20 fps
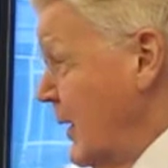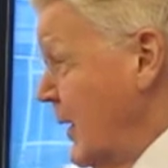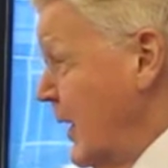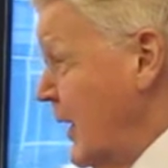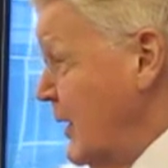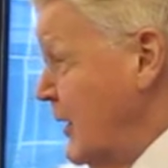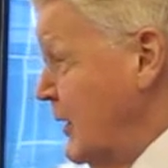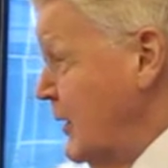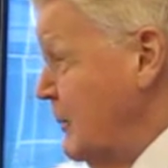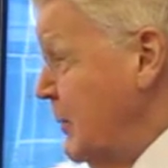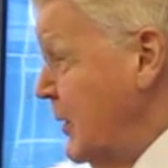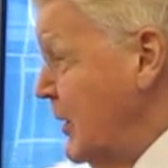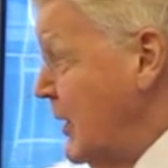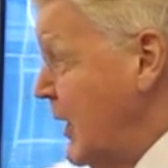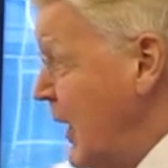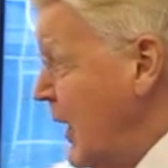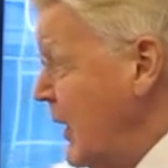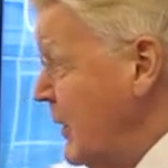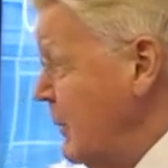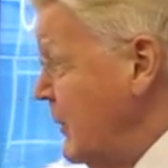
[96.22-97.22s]
And it
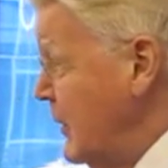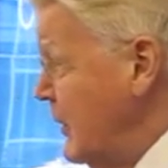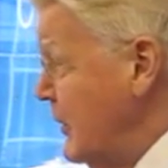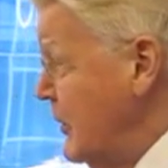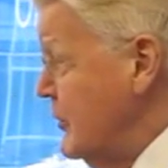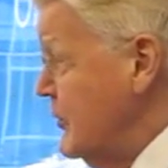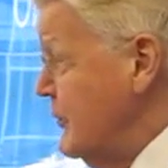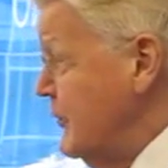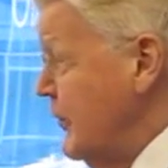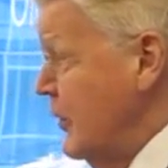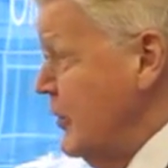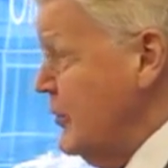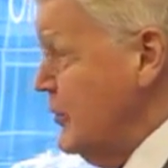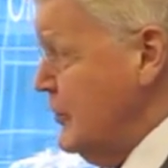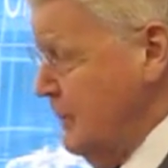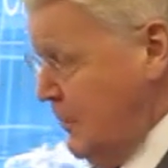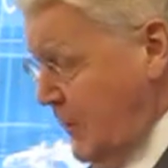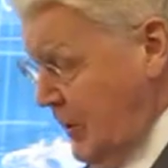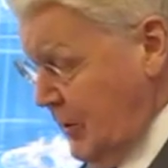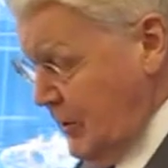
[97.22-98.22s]
became, in its first
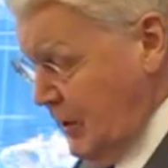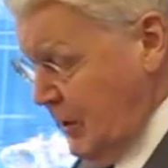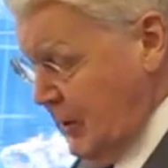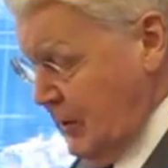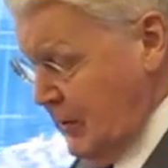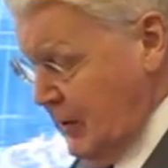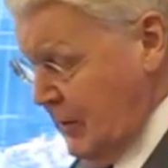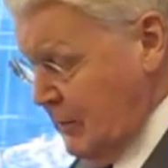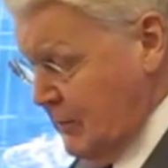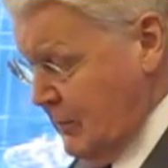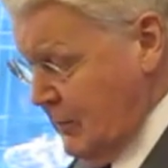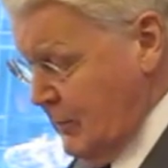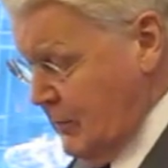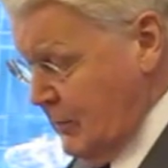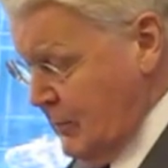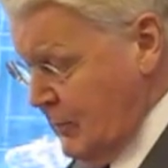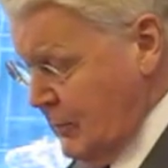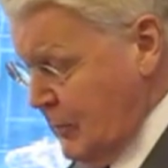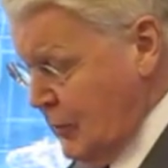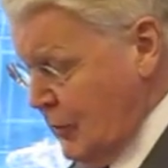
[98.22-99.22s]
meeting, the
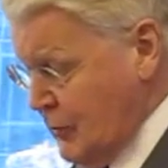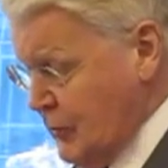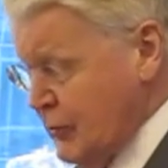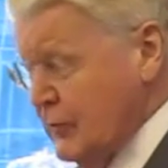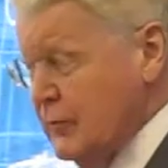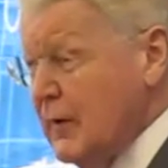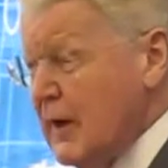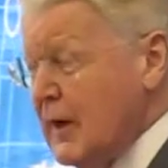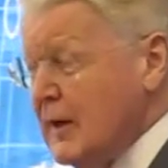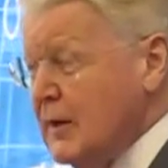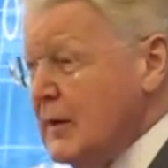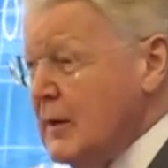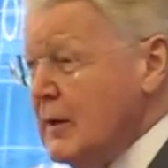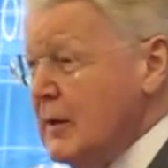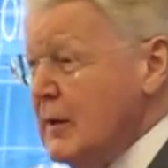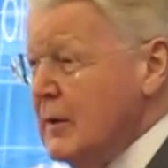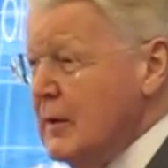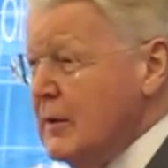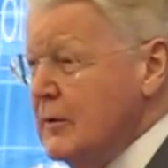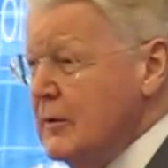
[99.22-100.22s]
most widely
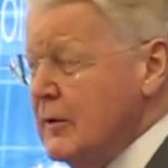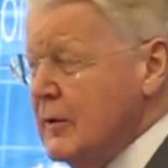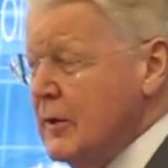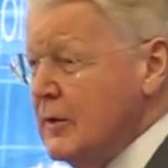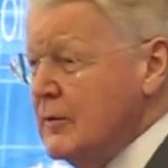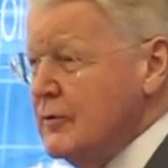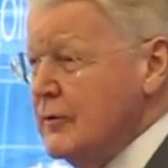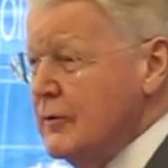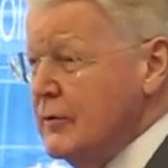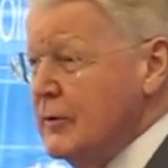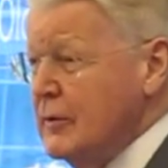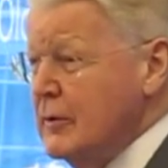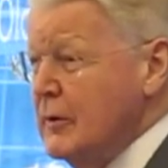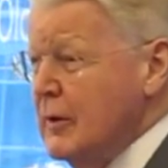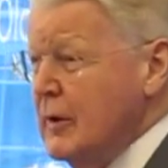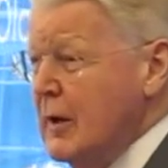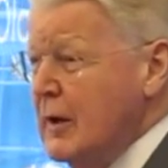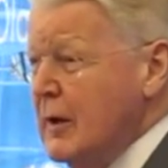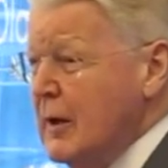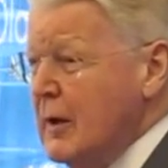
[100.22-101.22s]
international
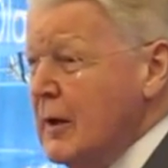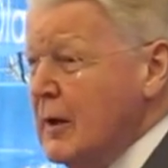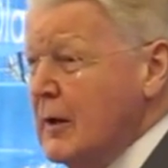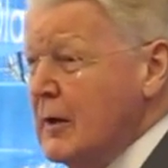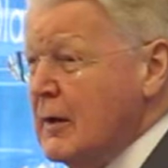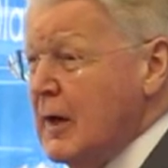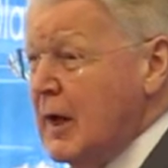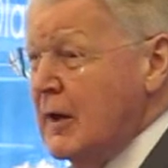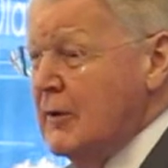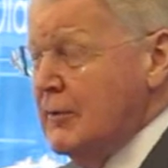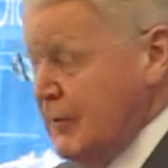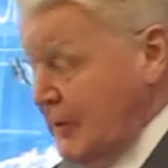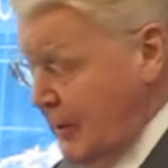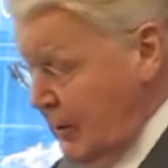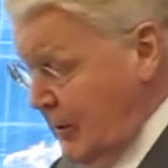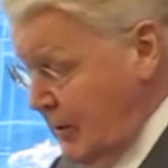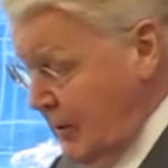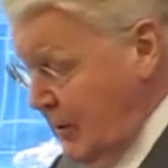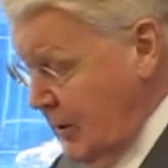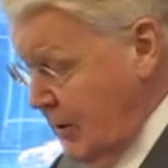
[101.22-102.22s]
gathering
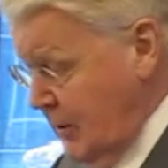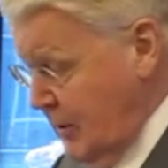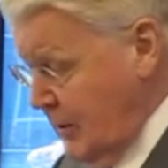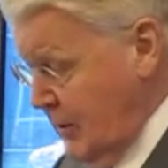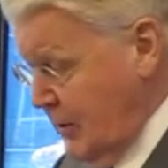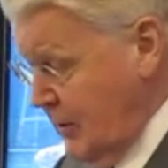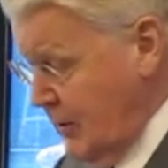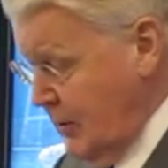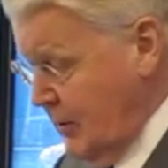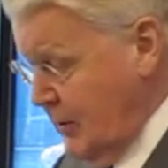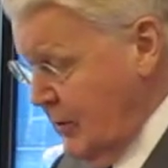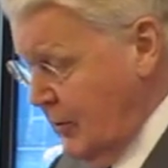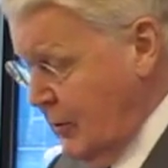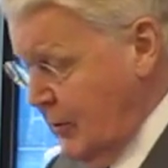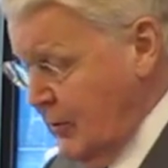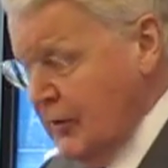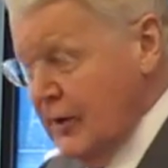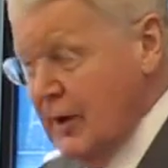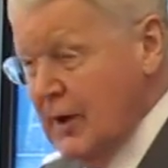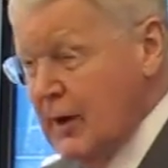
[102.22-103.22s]

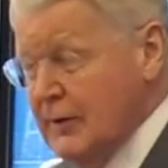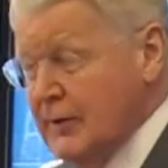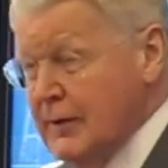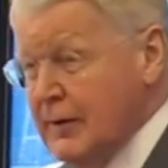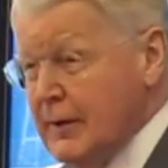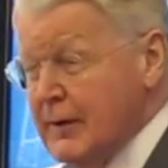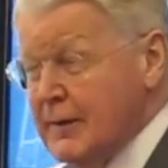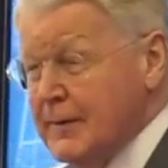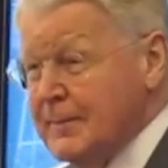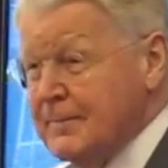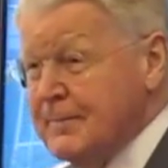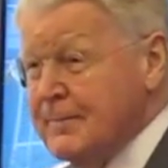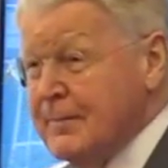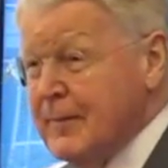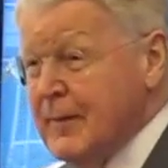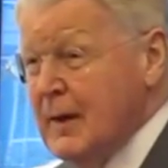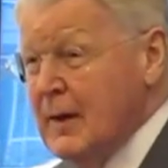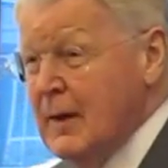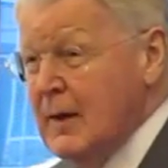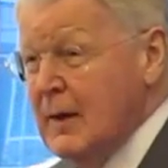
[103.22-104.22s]
on the Arctic.
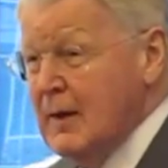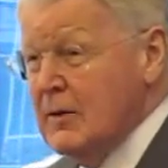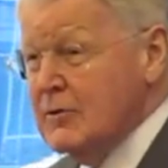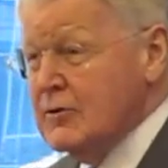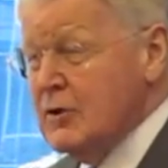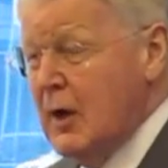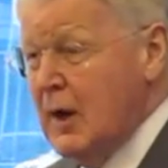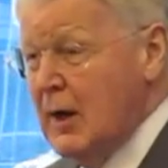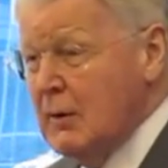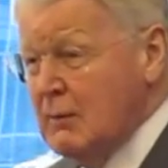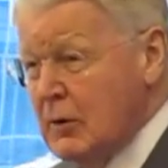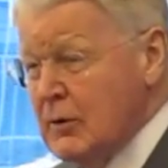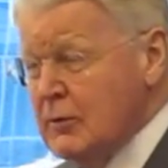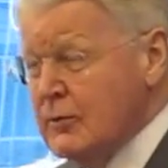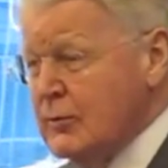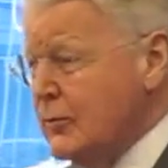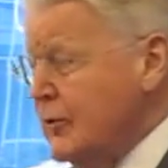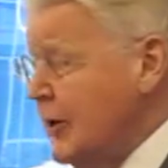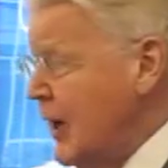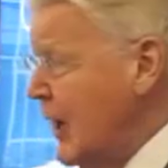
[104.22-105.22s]
So I want
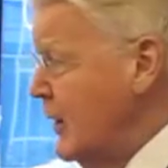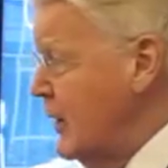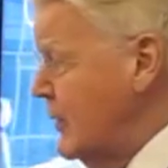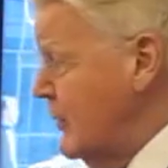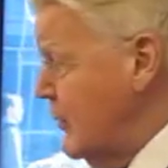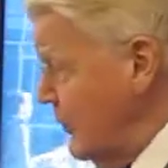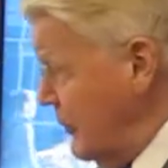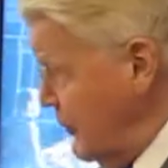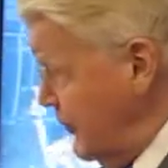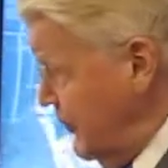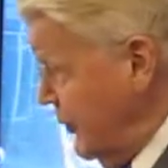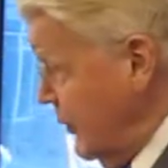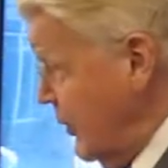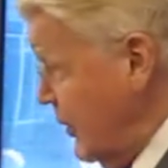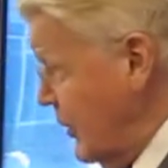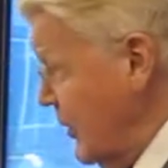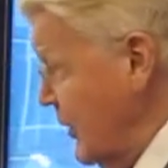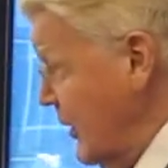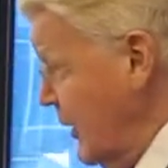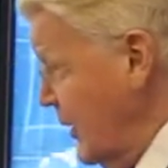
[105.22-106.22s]
to thank you
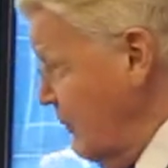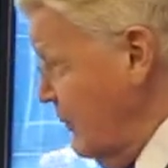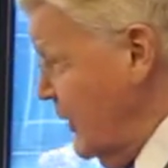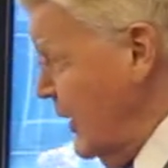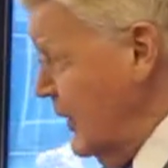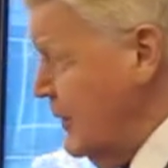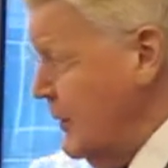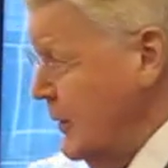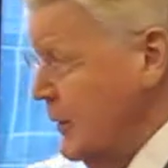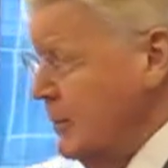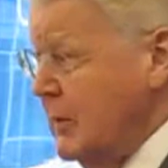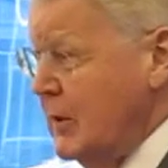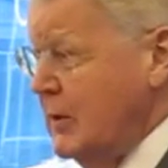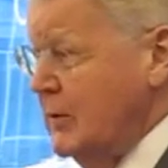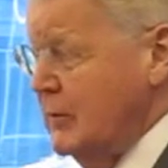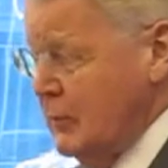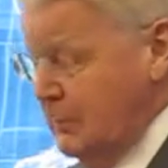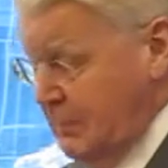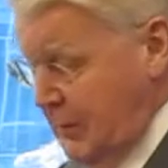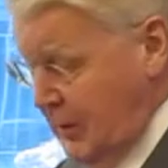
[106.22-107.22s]
for inviting me
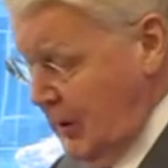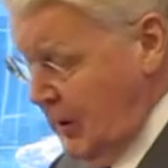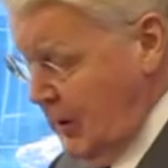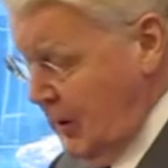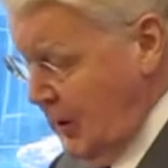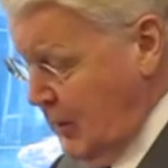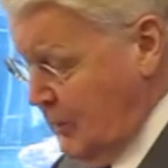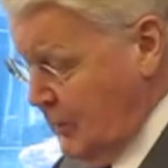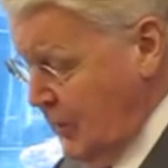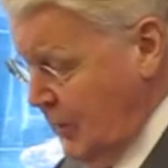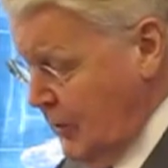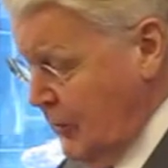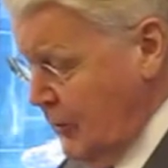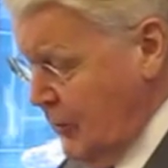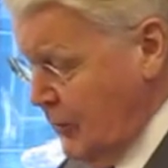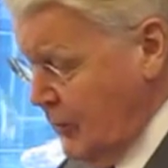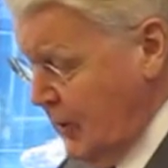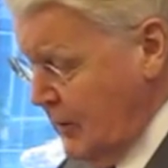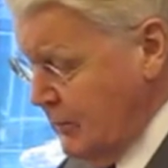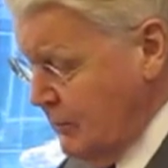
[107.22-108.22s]
to be here with
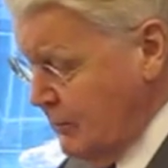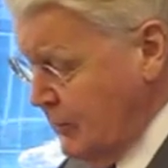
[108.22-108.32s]
you and